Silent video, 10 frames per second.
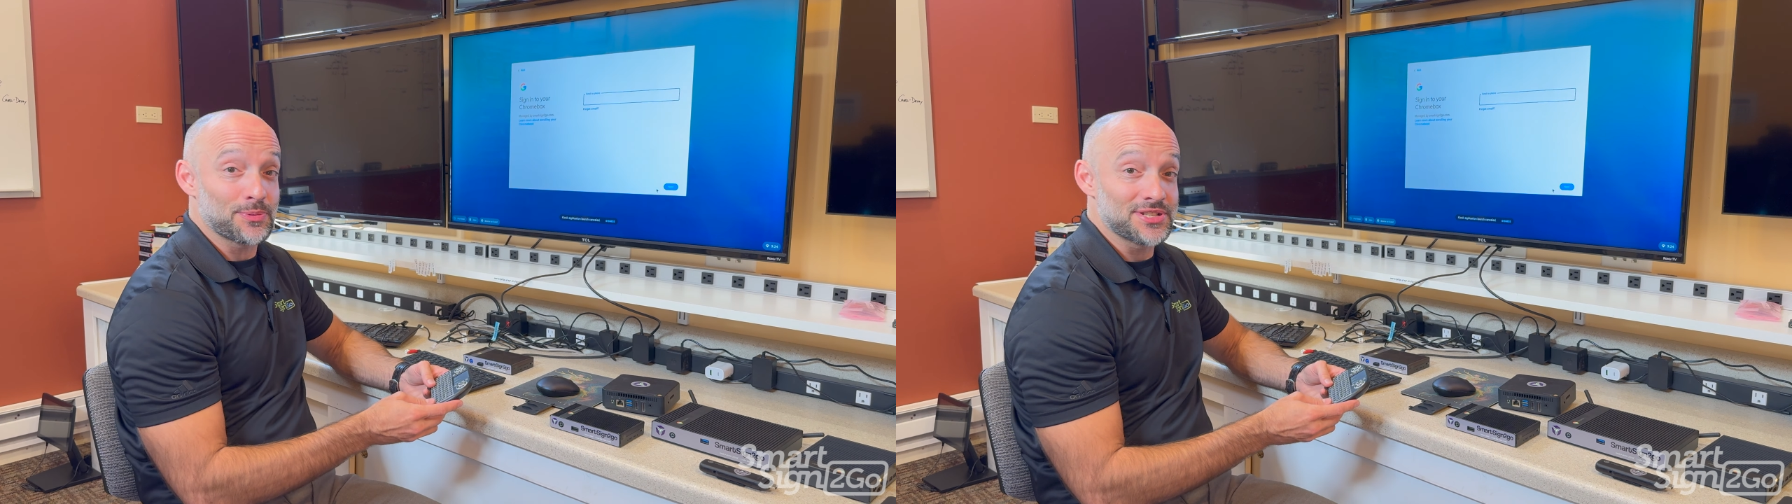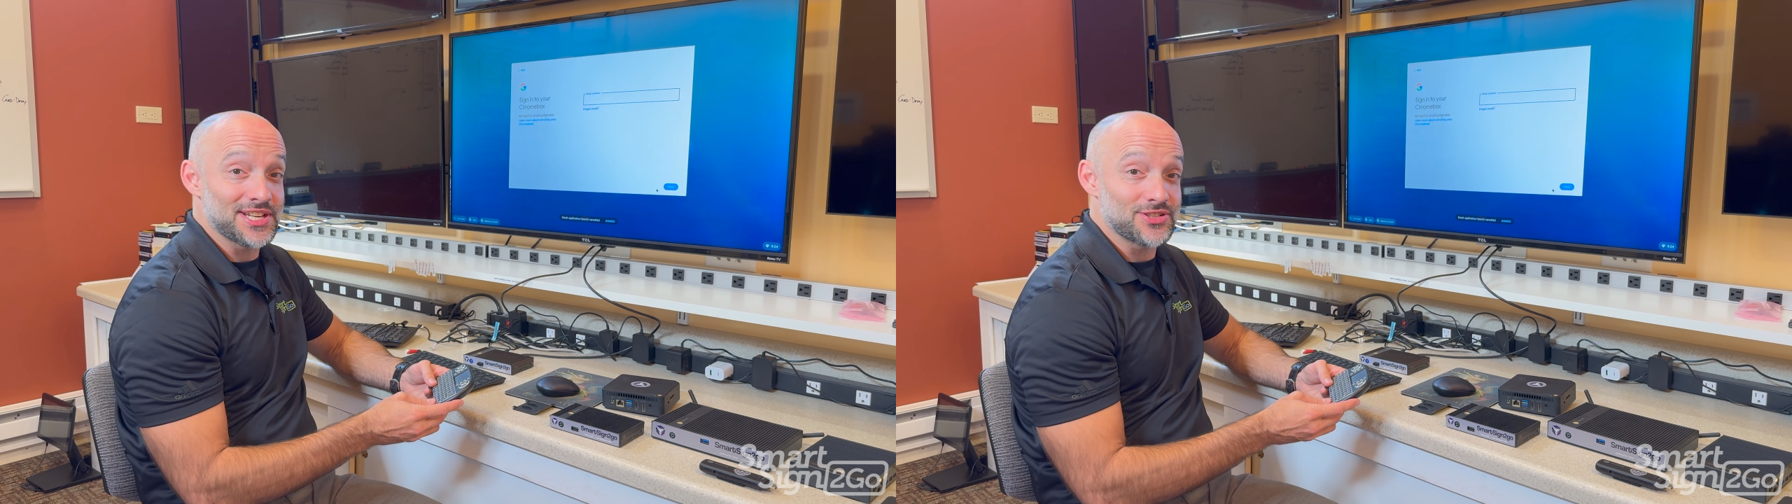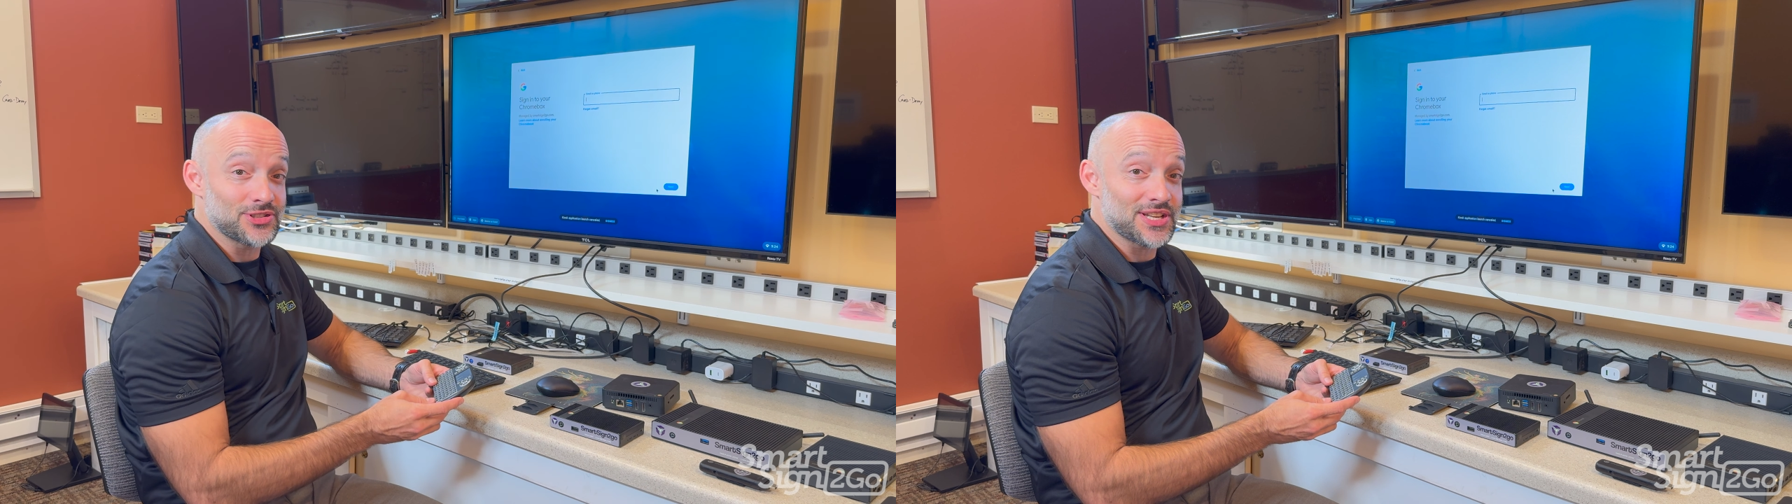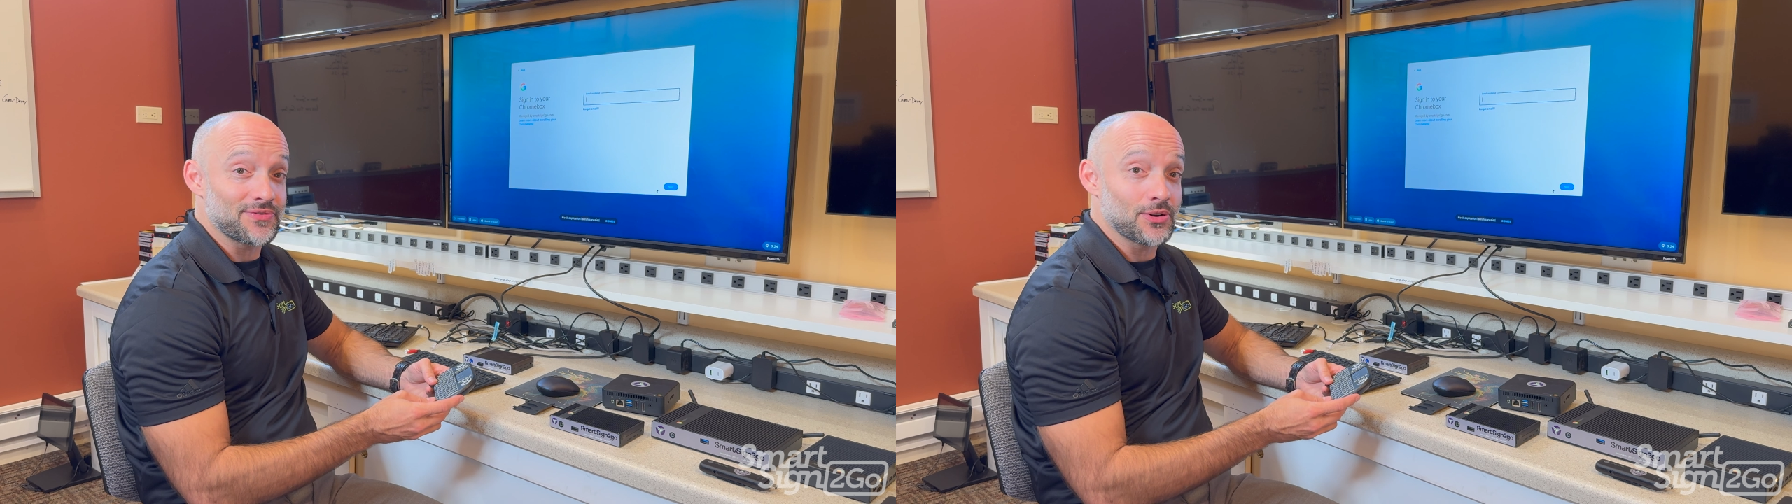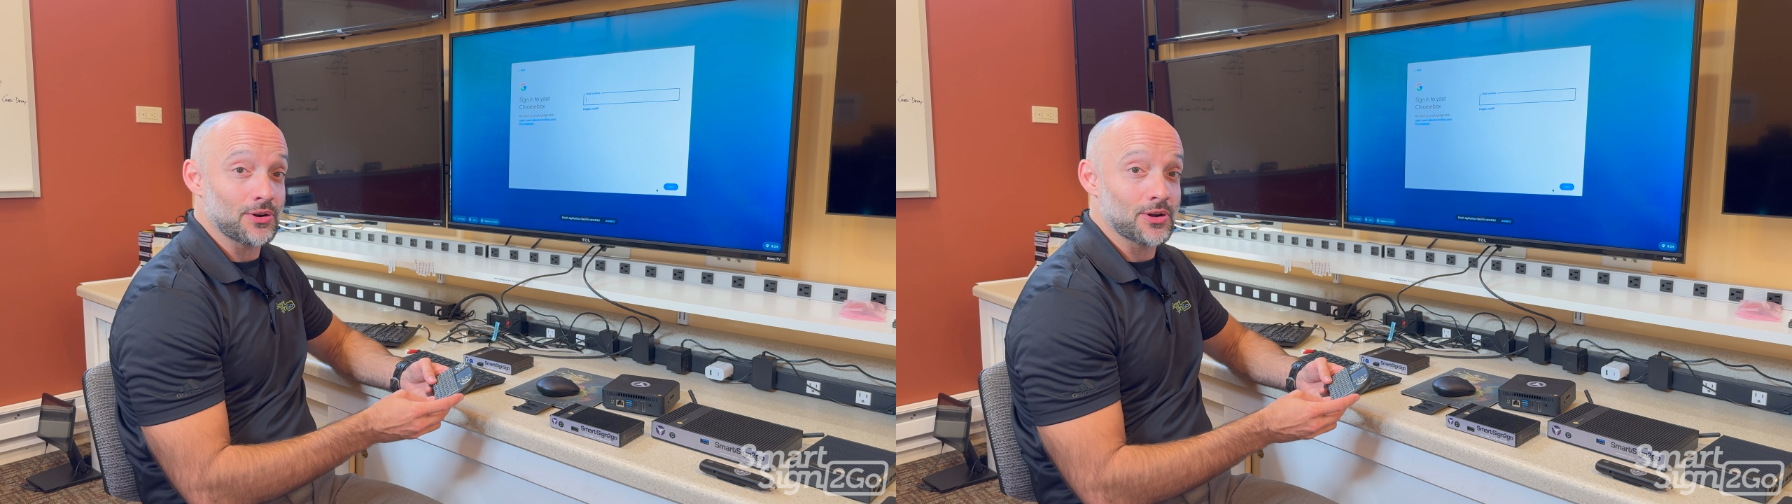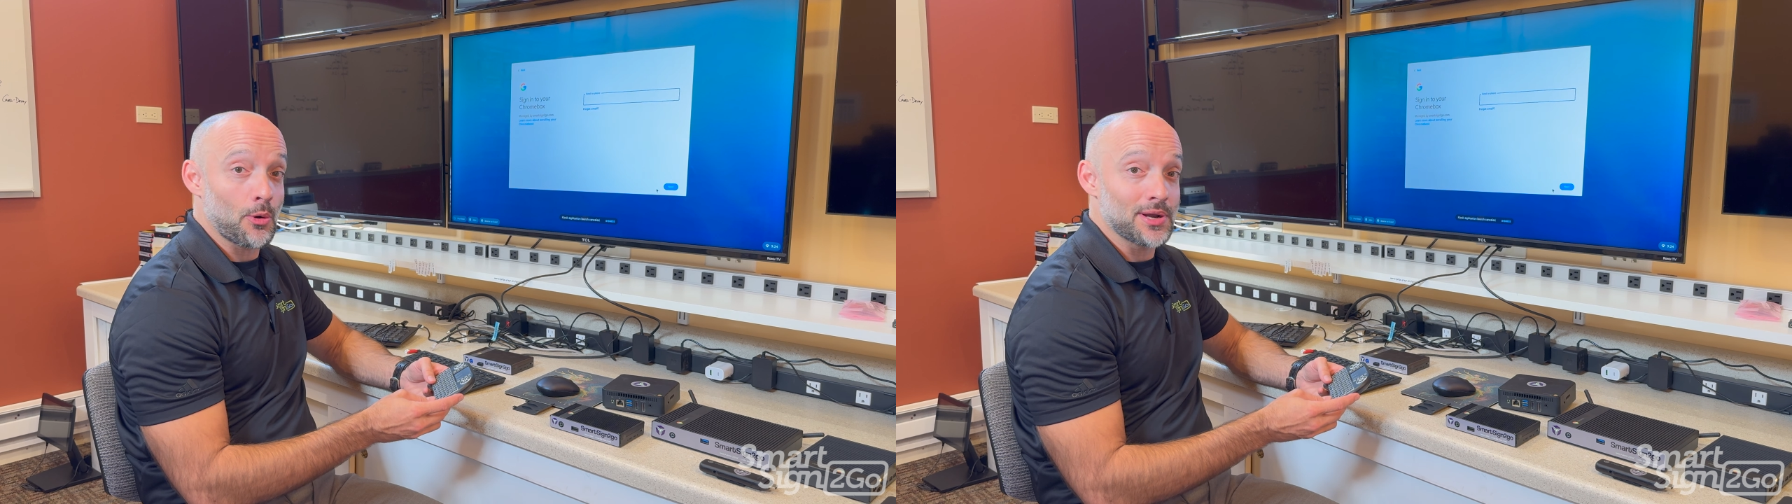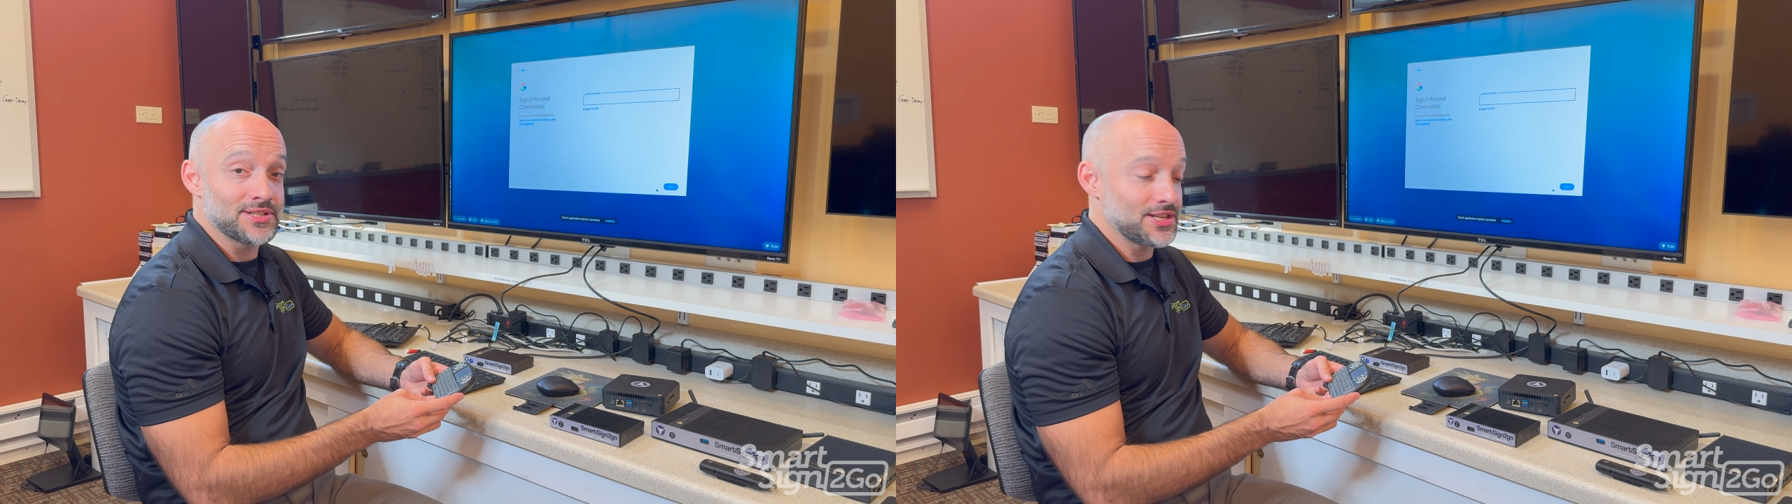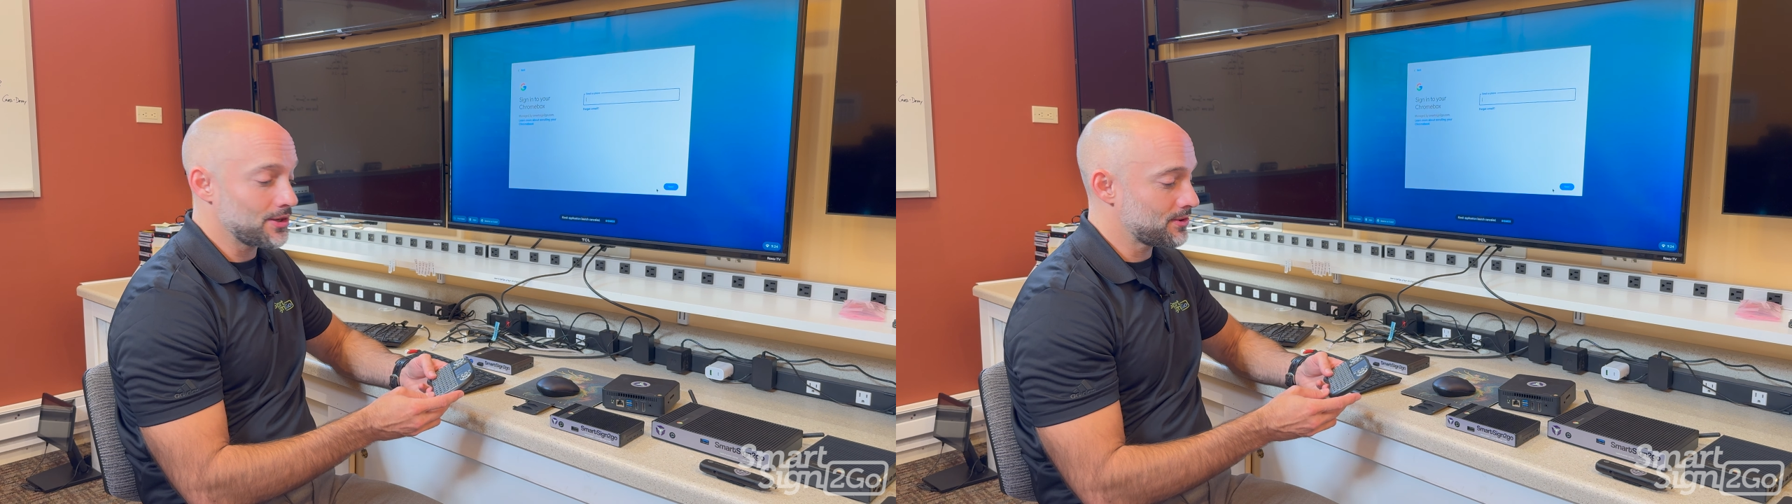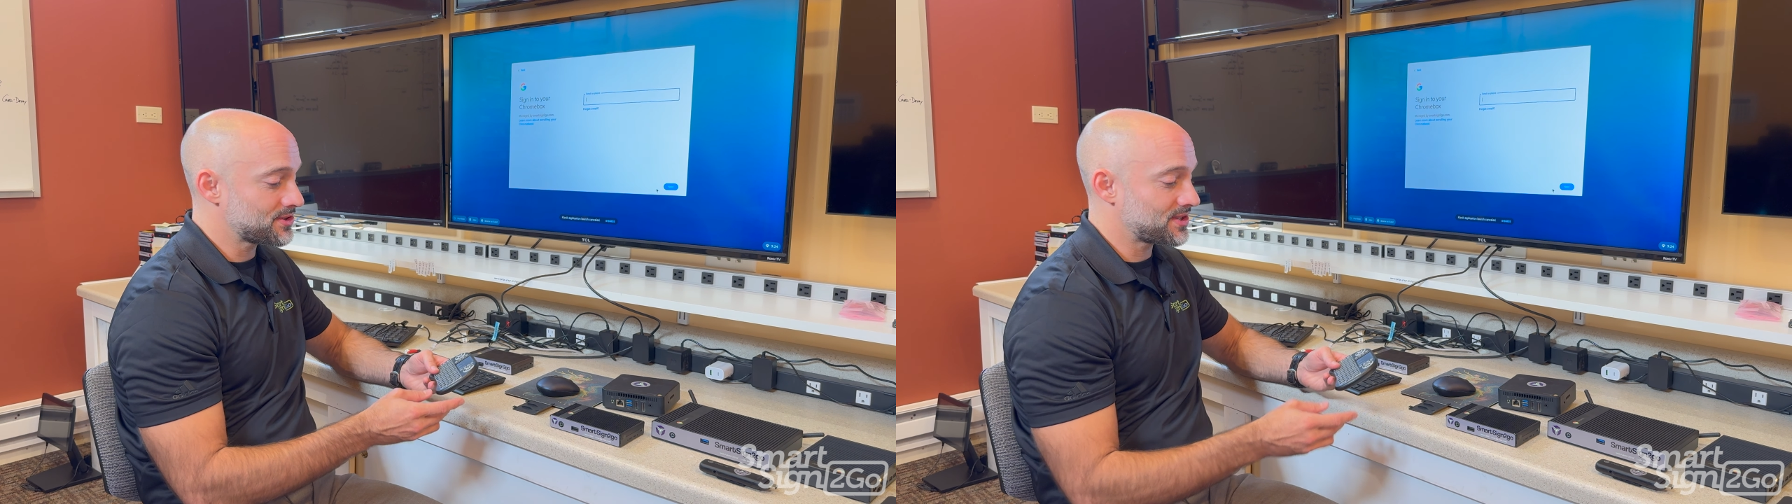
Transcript: procedures, if you're going to use